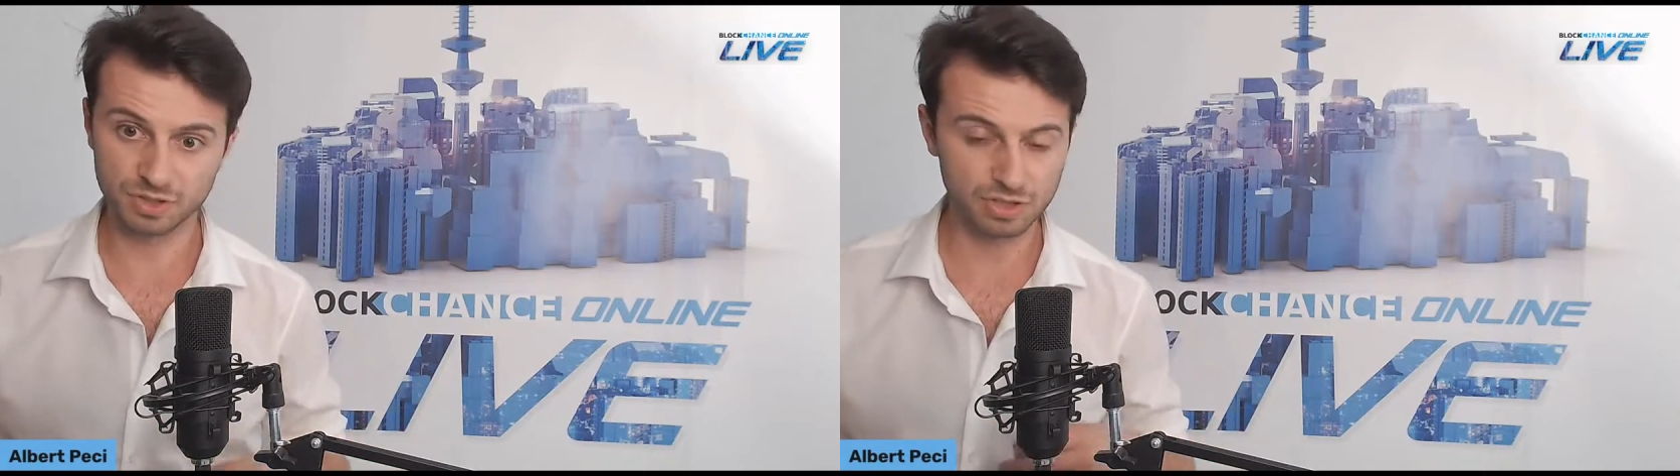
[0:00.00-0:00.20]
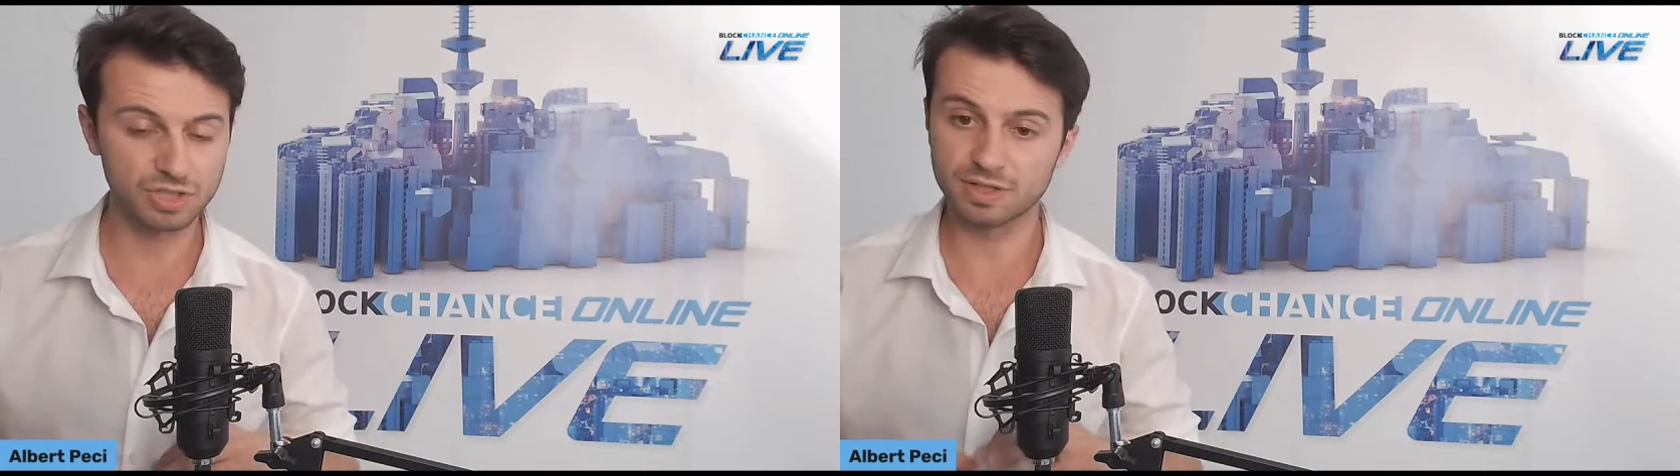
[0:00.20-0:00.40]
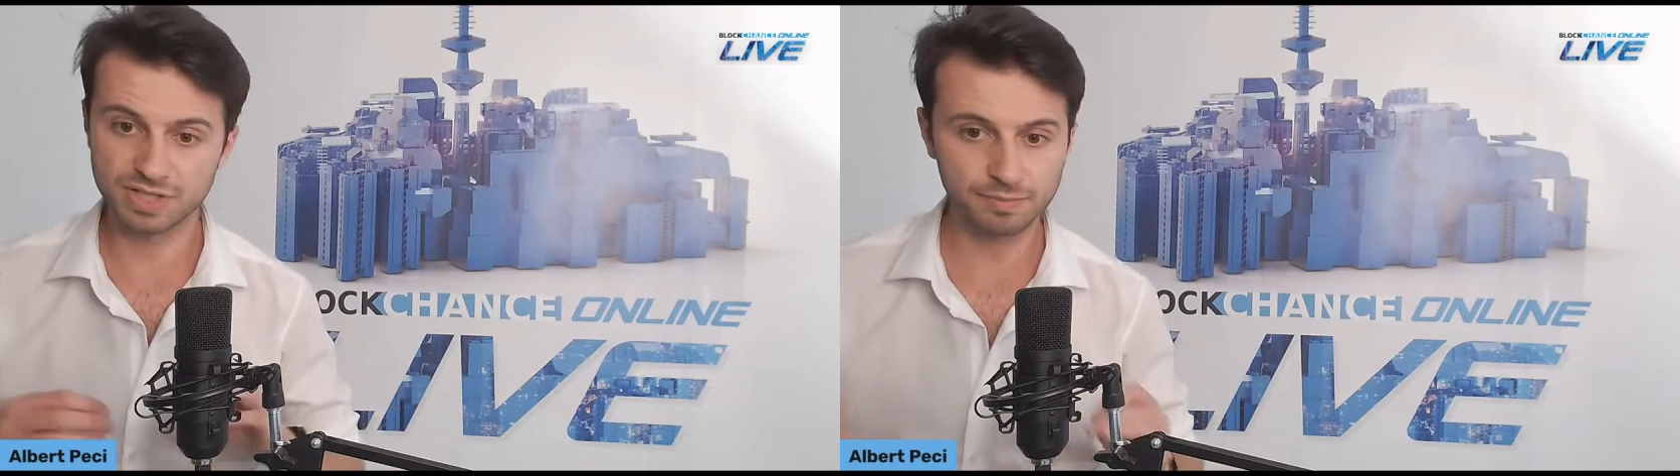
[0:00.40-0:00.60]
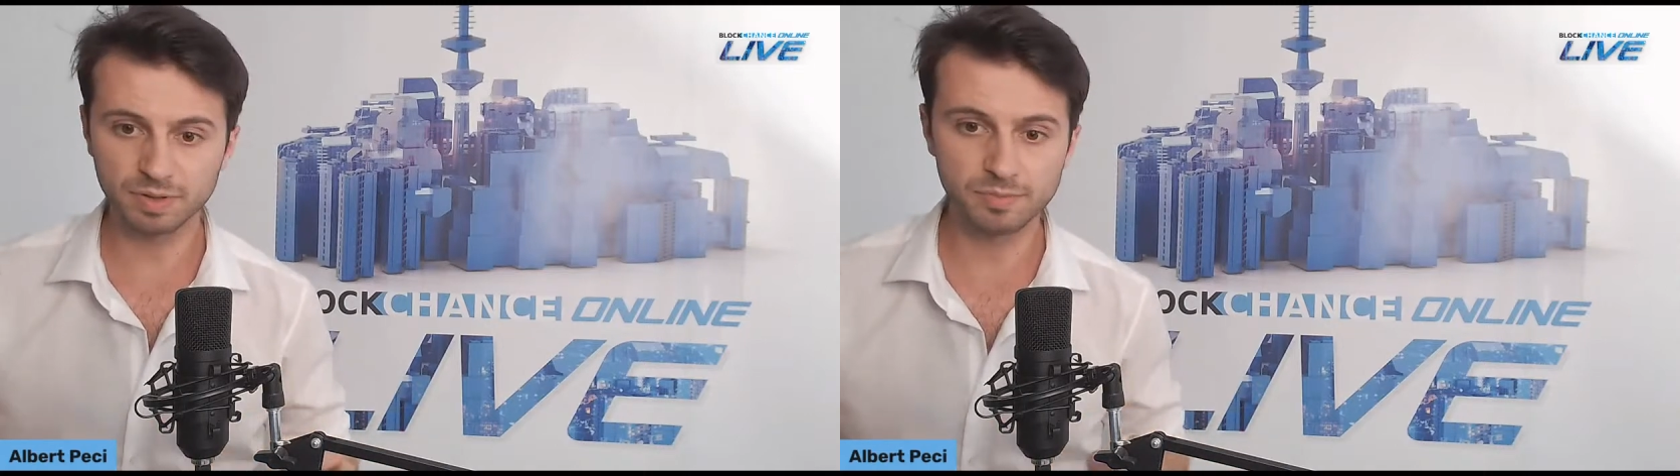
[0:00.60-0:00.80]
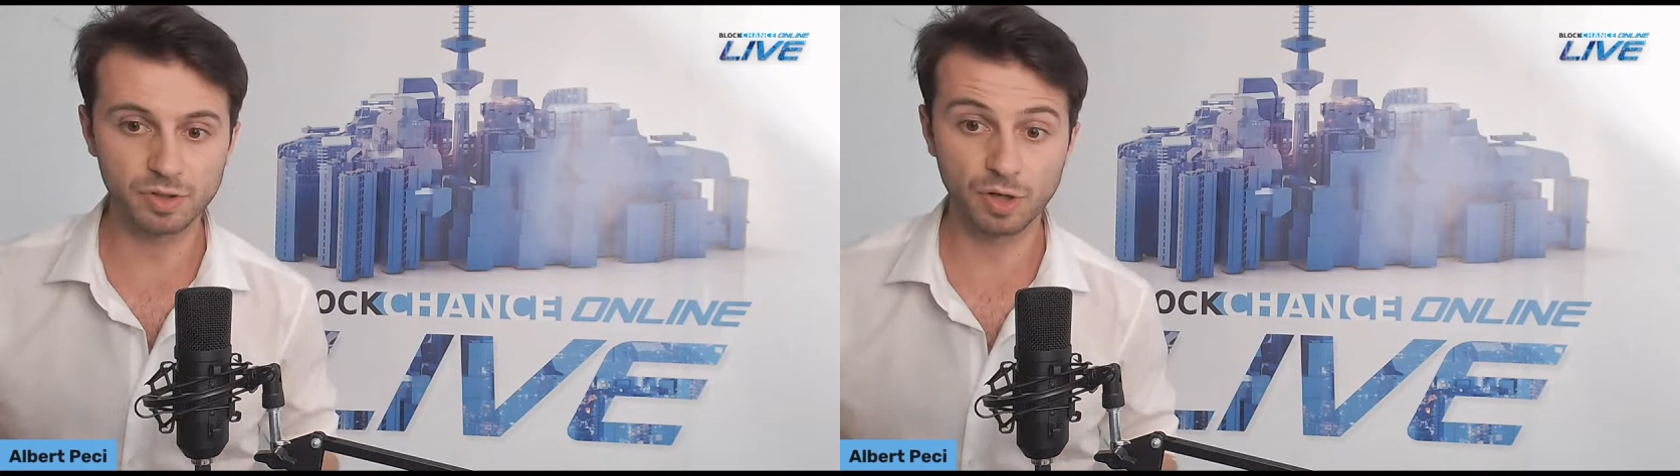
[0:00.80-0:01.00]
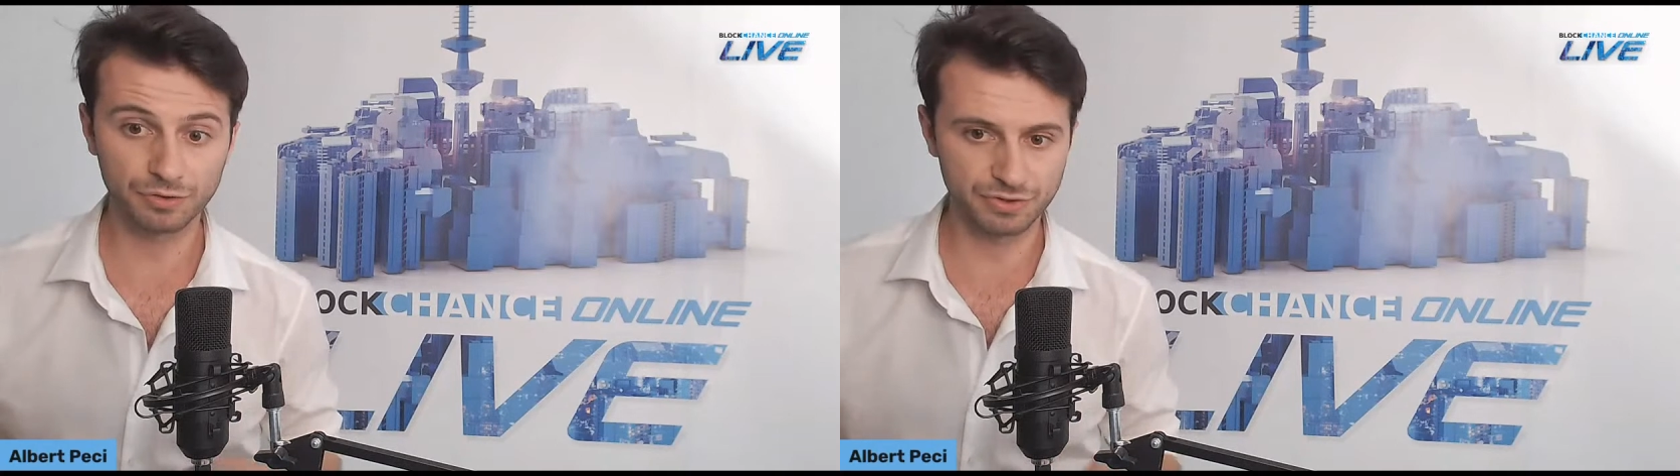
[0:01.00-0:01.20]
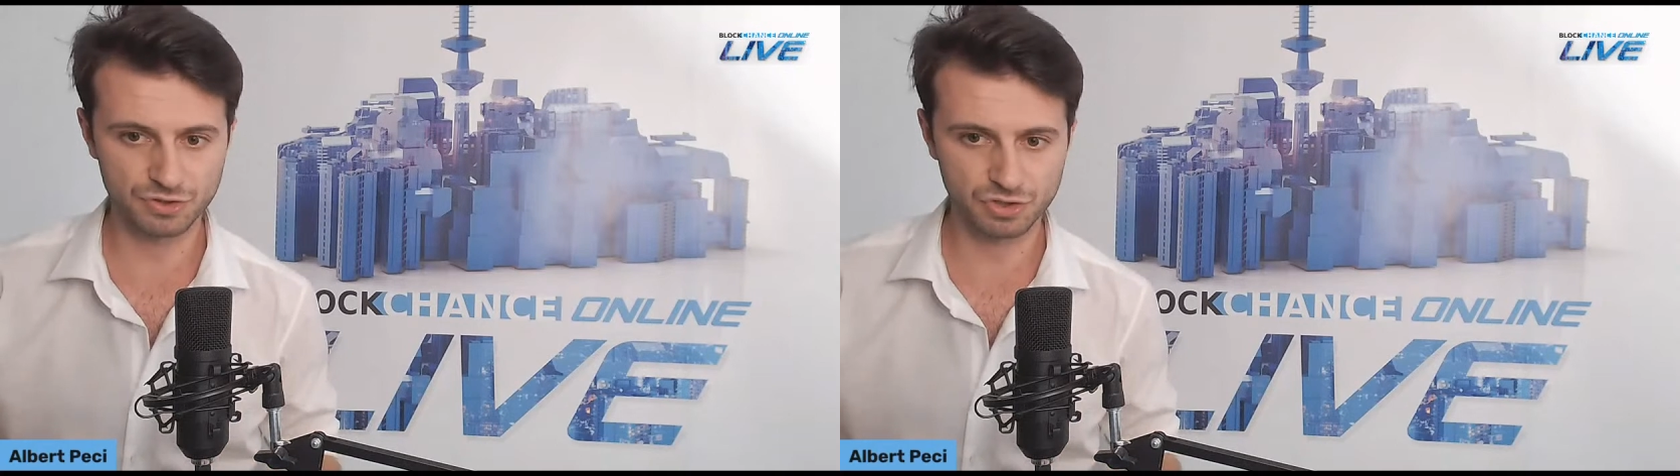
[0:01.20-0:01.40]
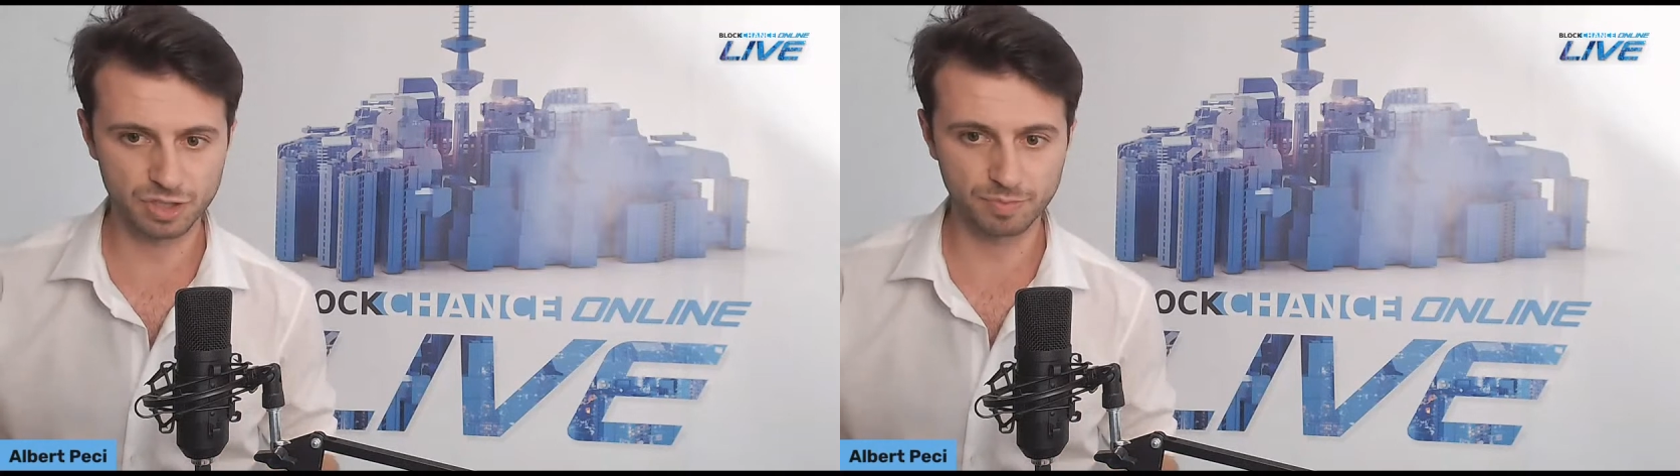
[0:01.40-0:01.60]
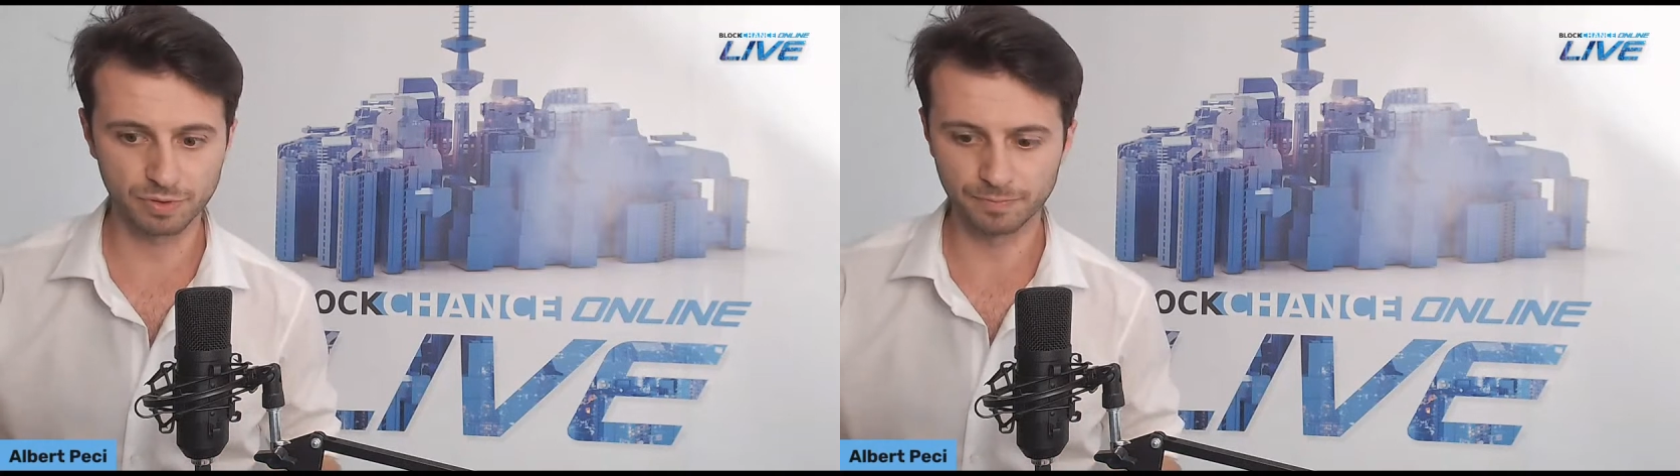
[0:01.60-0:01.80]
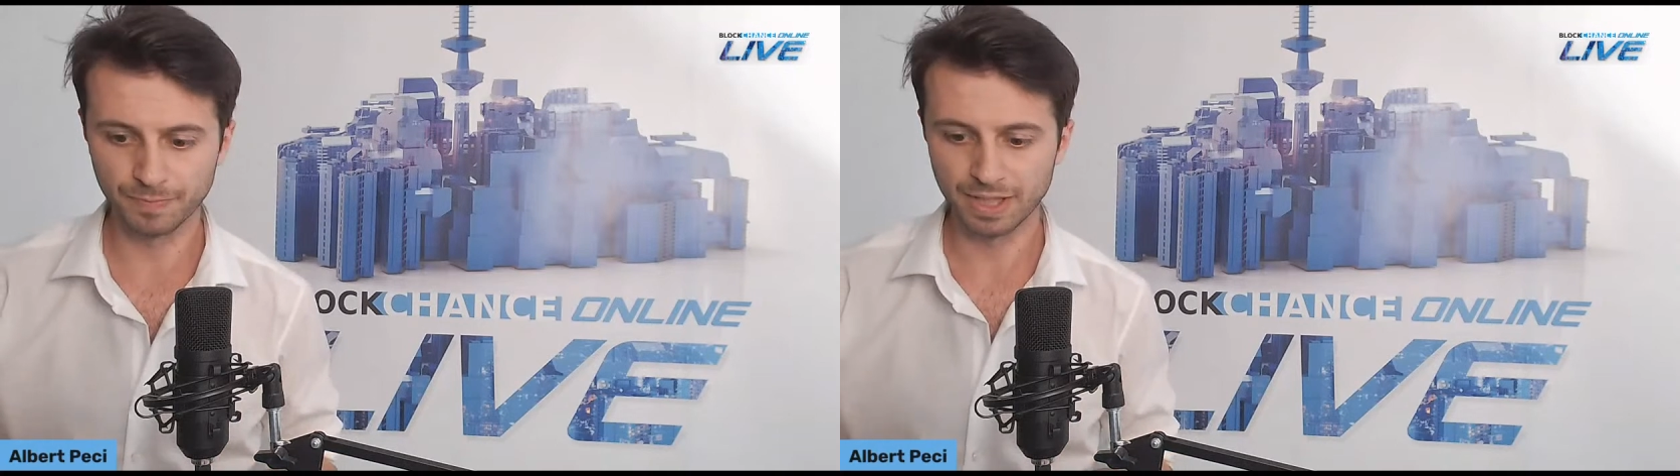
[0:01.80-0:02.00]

but simply because it's cheaper.